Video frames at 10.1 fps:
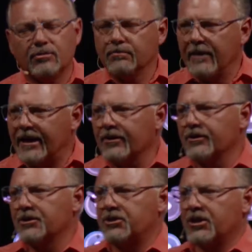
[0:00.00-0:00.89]
making
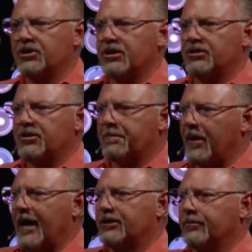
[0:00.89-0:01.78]
the decision to
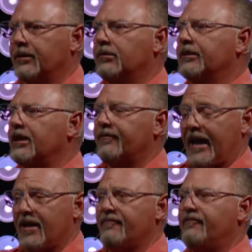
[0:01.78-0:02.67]
possibly leave
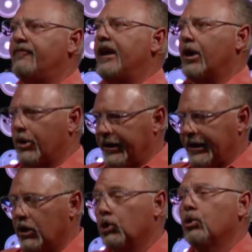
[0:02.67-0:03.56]
a
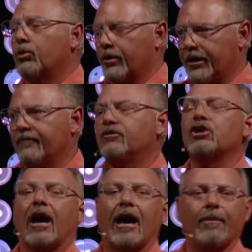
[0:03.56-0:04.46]
very lucrative
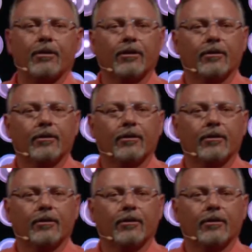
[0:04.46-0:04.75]
job